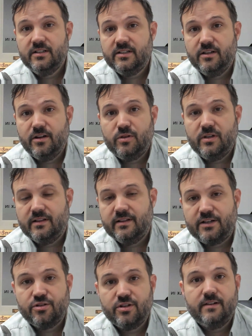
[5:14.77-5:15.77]

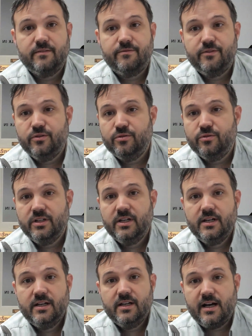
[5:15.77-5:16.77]
electric and food,
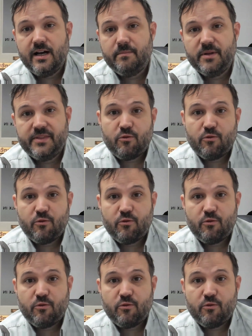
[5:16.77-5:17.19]
but